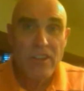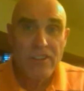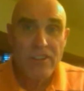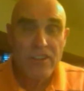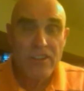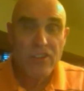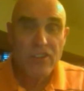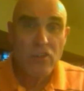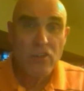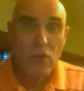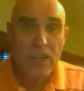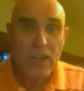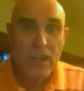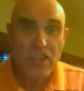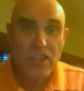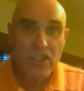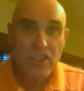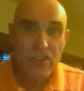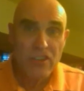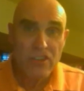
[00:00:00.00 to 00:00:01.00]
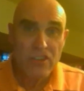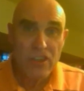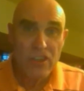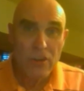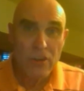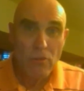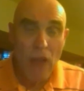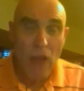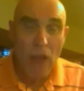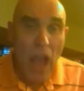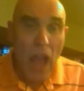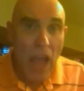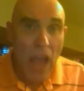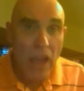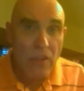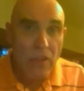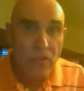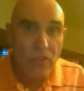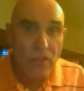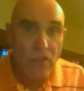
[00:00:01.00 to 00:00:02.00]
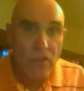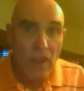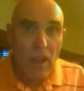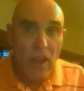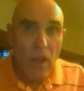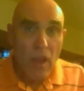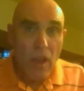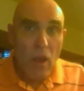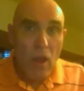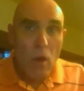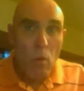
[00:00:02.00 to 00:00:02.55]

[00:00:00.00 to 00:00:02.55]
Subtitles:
situations that arise